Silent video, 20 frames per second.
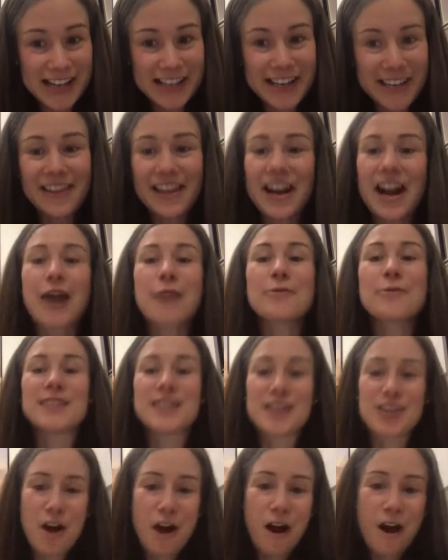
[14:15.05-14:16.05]
and then I was in
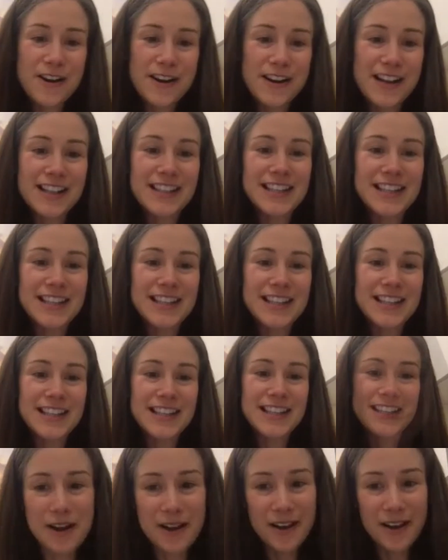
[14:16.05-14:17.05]
the audience
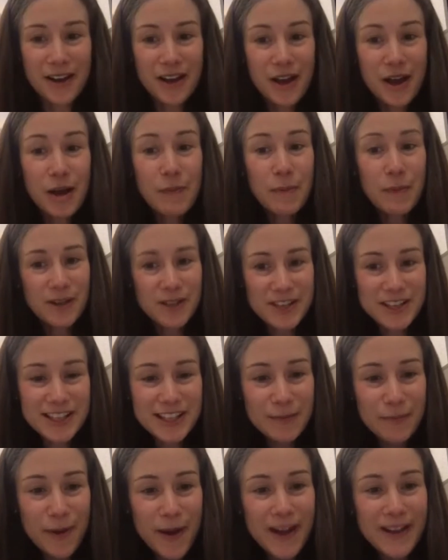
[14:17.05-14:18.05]
having been a
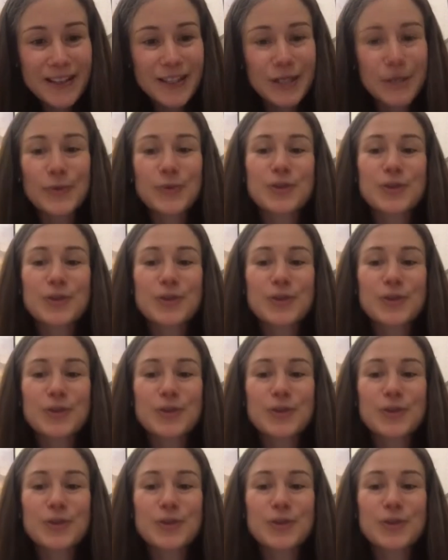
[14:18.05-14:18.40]
participant.